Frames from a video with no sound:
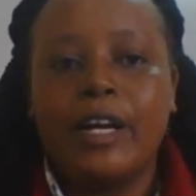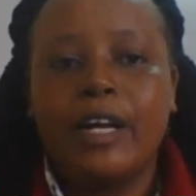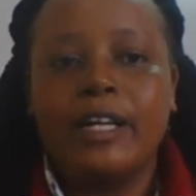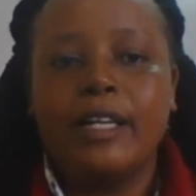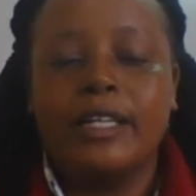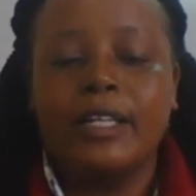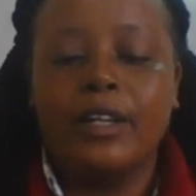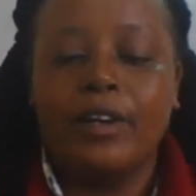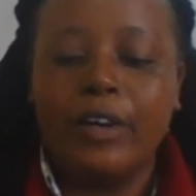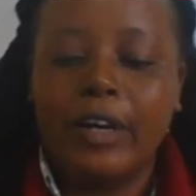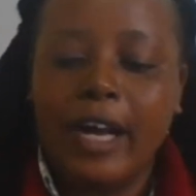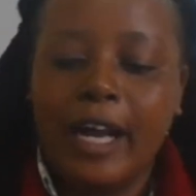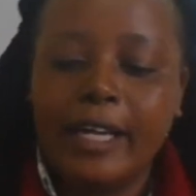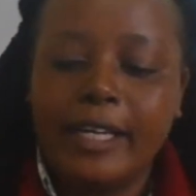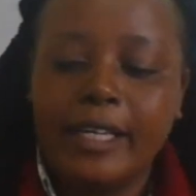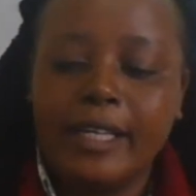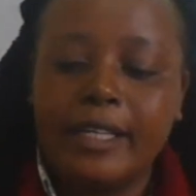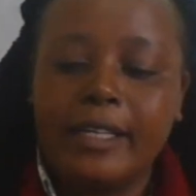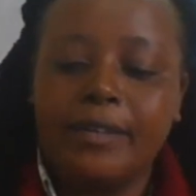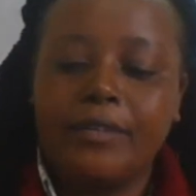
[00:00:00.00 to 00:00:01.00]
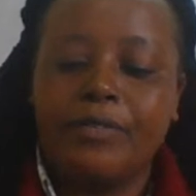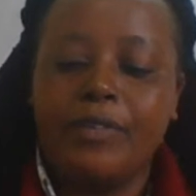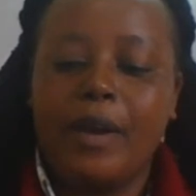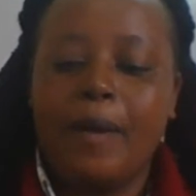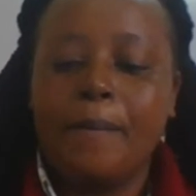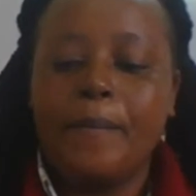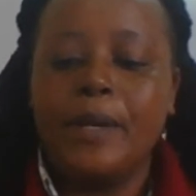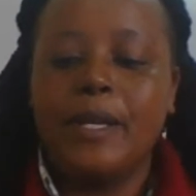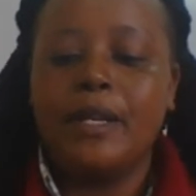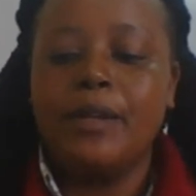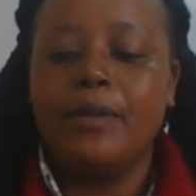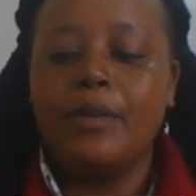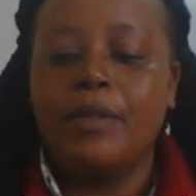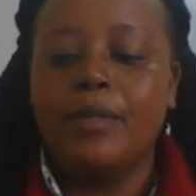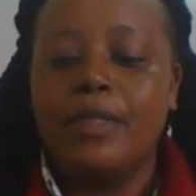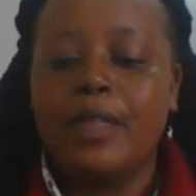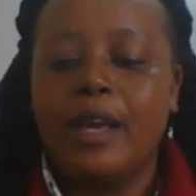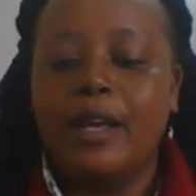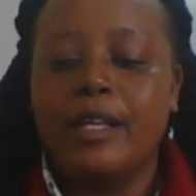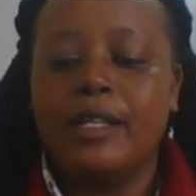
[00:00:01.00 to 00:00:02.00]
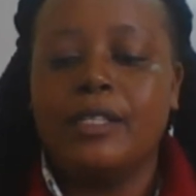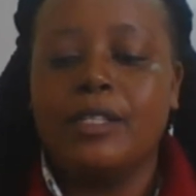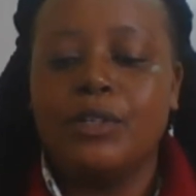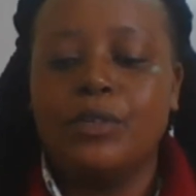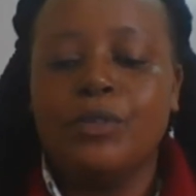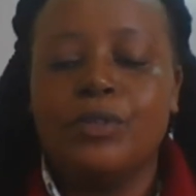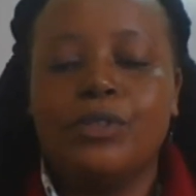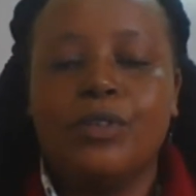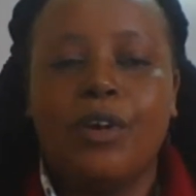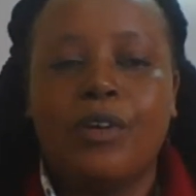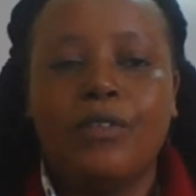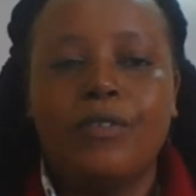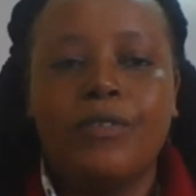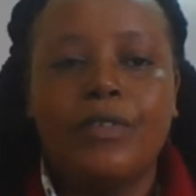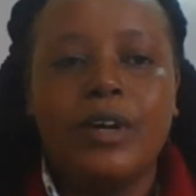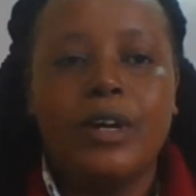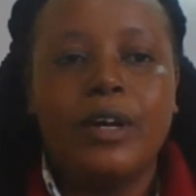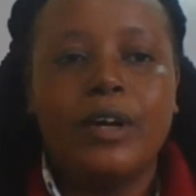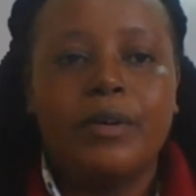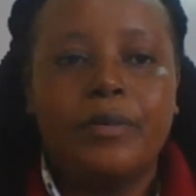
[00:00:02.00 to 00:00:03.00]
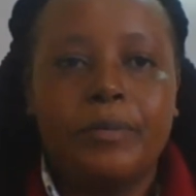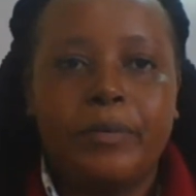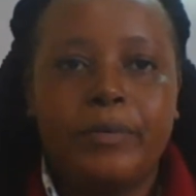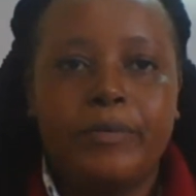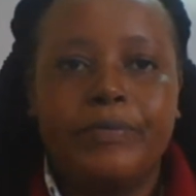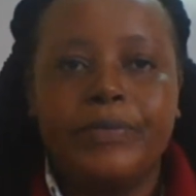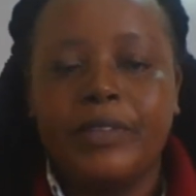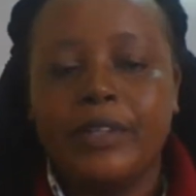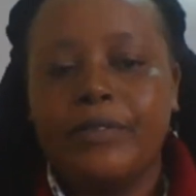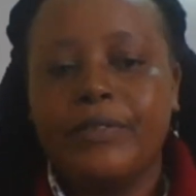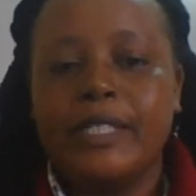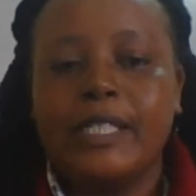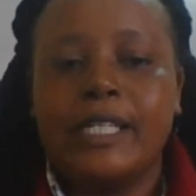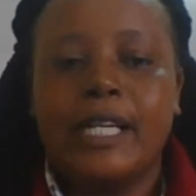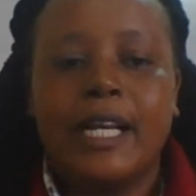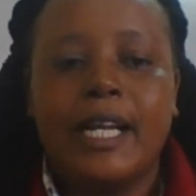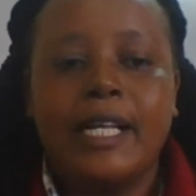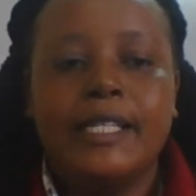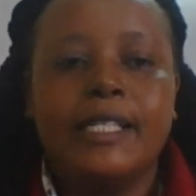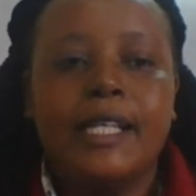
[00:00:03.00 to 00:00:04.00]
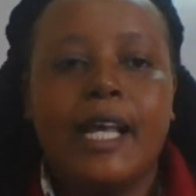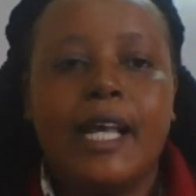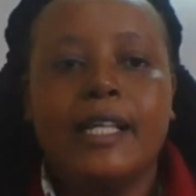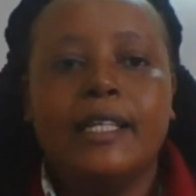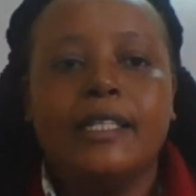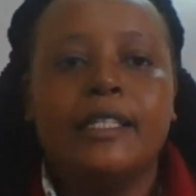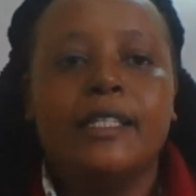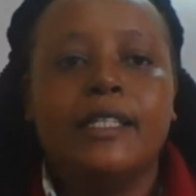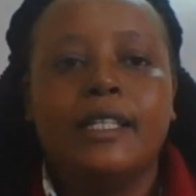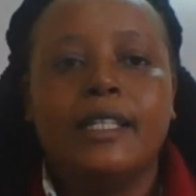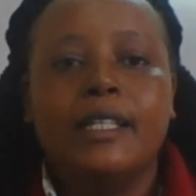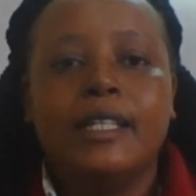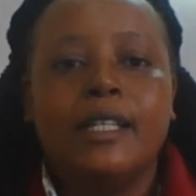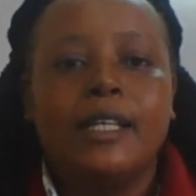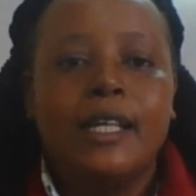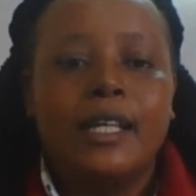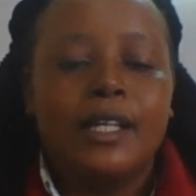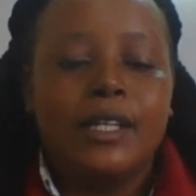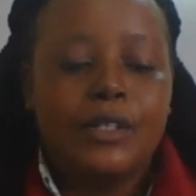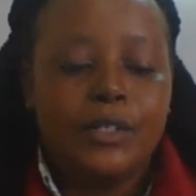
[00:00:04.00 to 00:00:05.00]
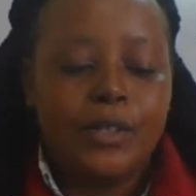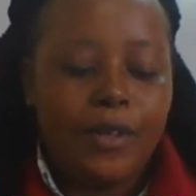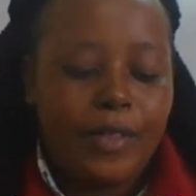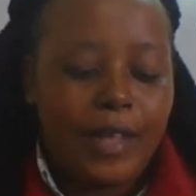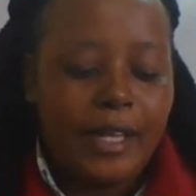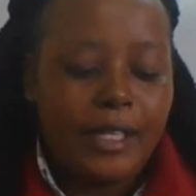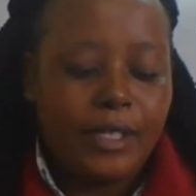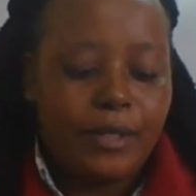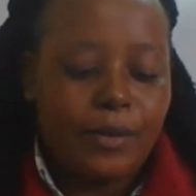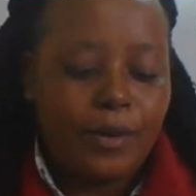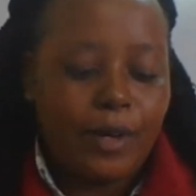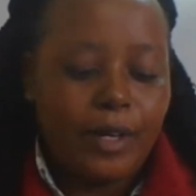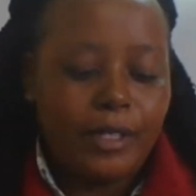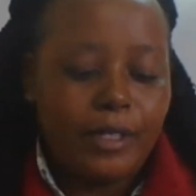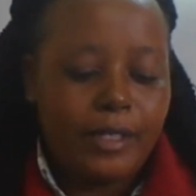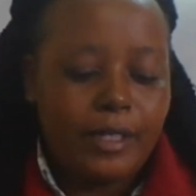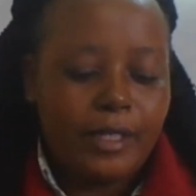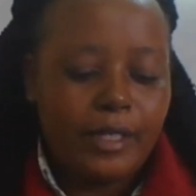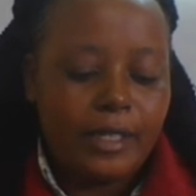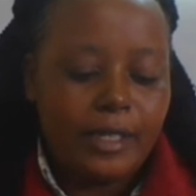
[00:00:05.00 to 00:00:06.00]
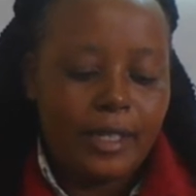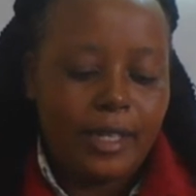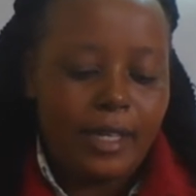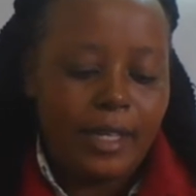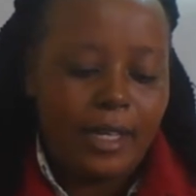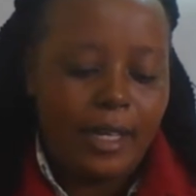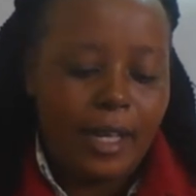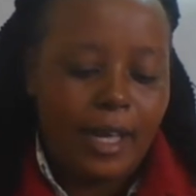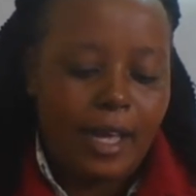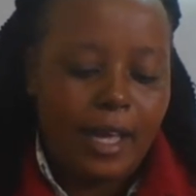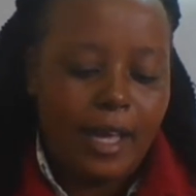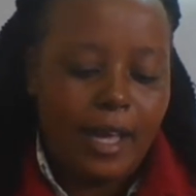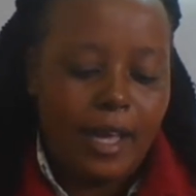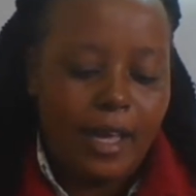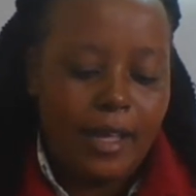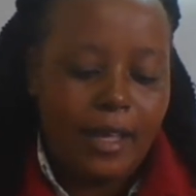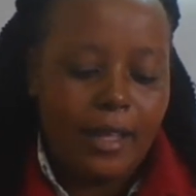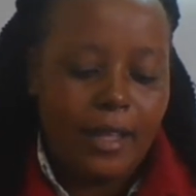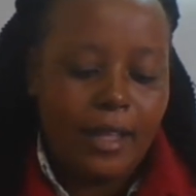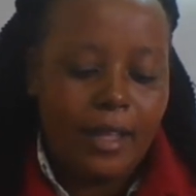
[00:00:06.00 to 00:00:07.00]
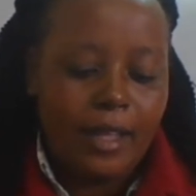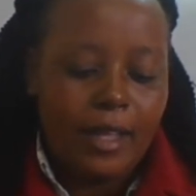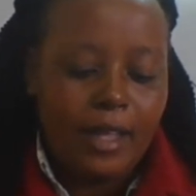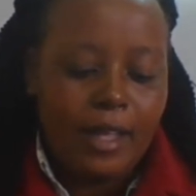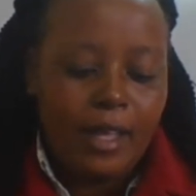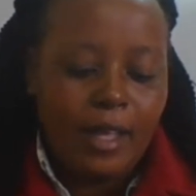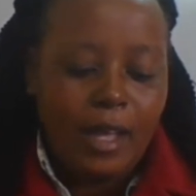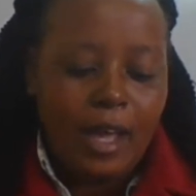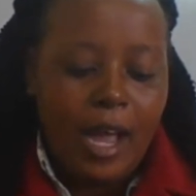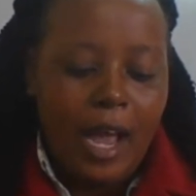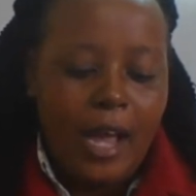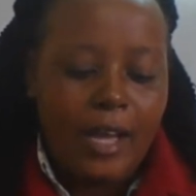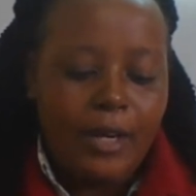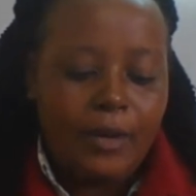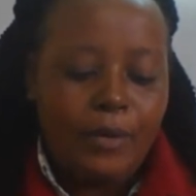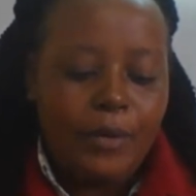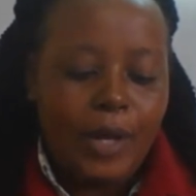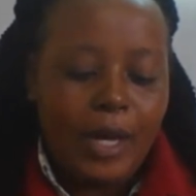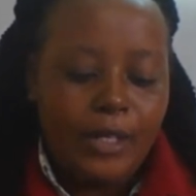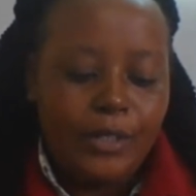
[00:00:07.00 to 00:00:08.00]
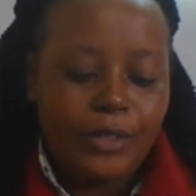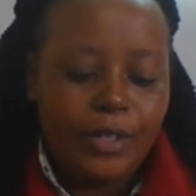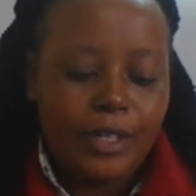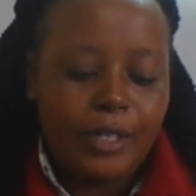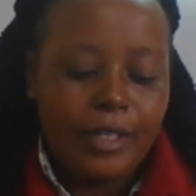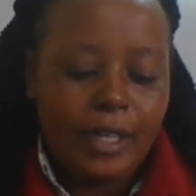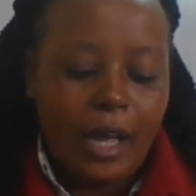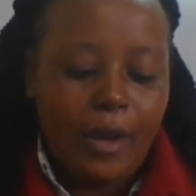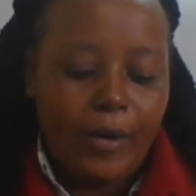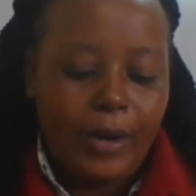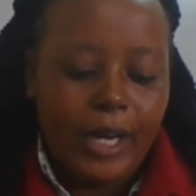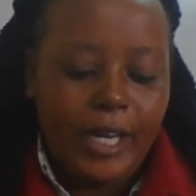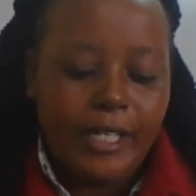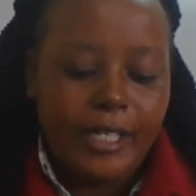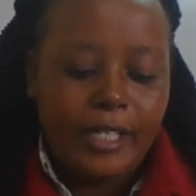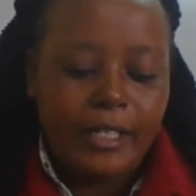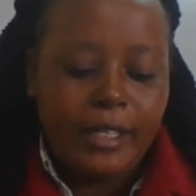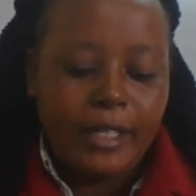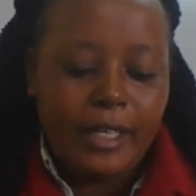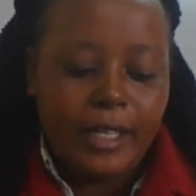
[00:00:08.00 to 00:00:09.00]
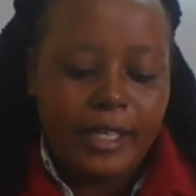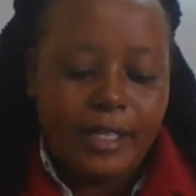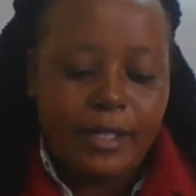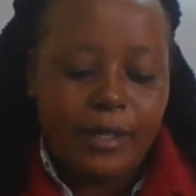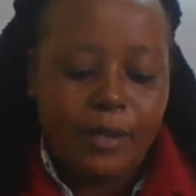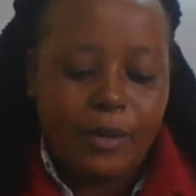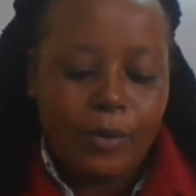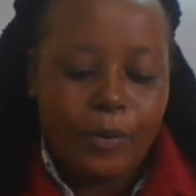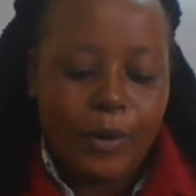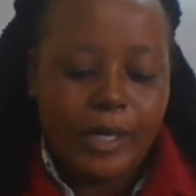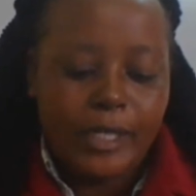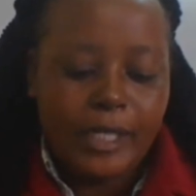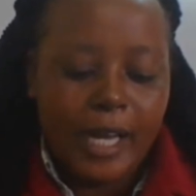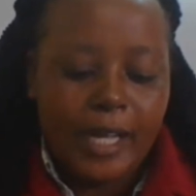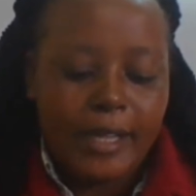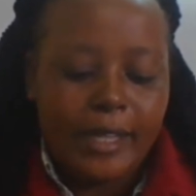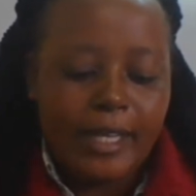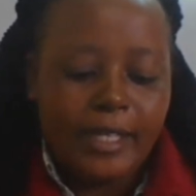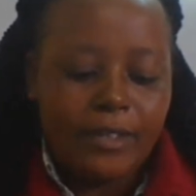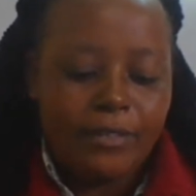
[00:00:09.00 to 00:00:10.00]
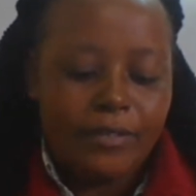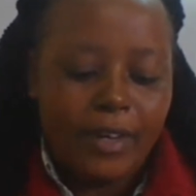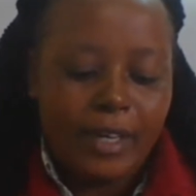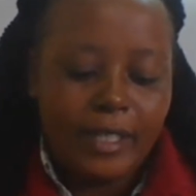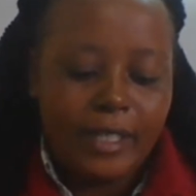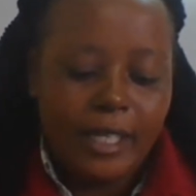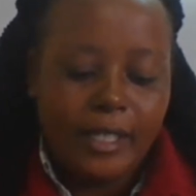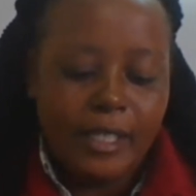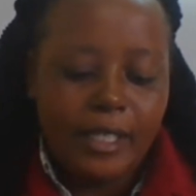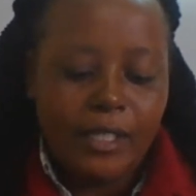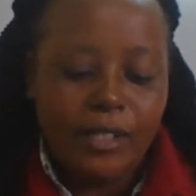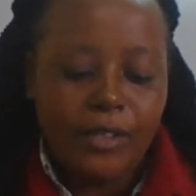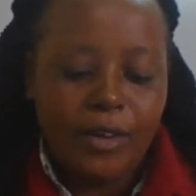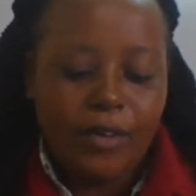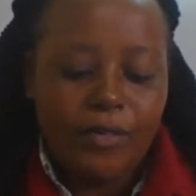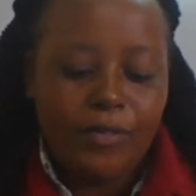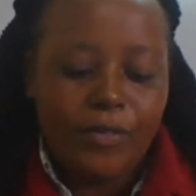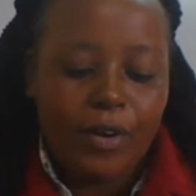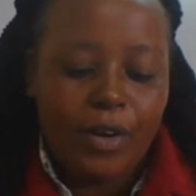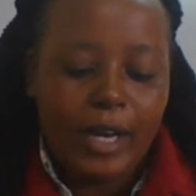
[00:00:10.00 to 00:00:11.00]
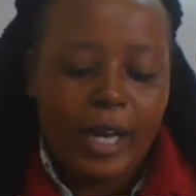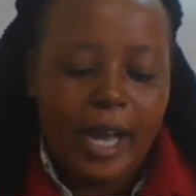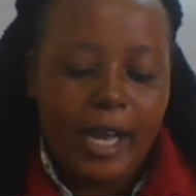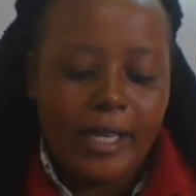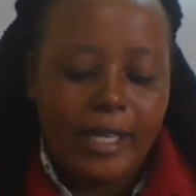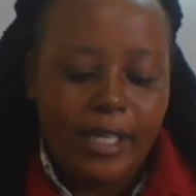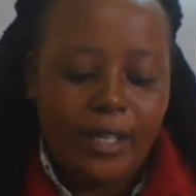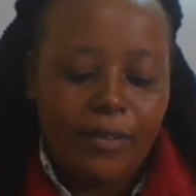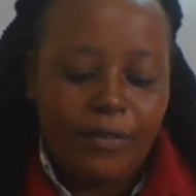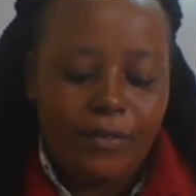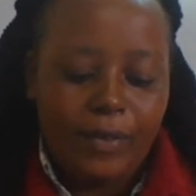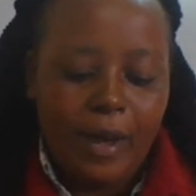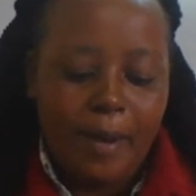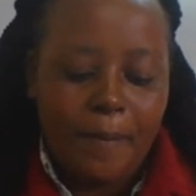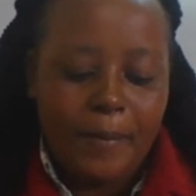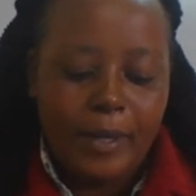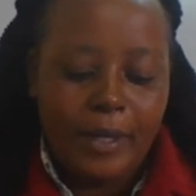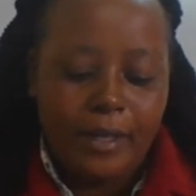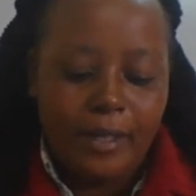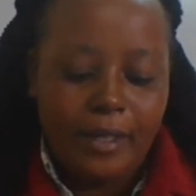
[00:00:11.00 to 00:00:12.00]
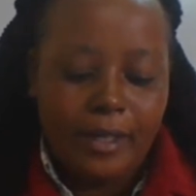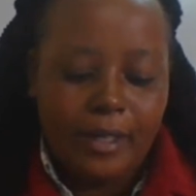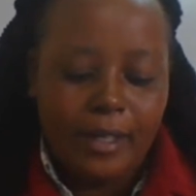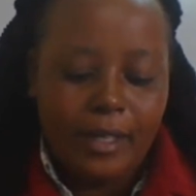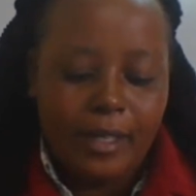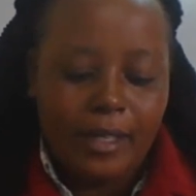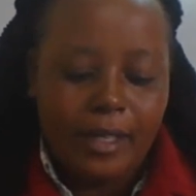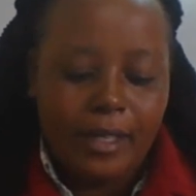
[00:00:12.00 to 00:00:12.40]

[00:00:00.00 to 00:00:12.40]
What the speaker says: in organic farming, there is use of fertilizers. So that's what, and we are the occasion is, what are the advantages of organic farming?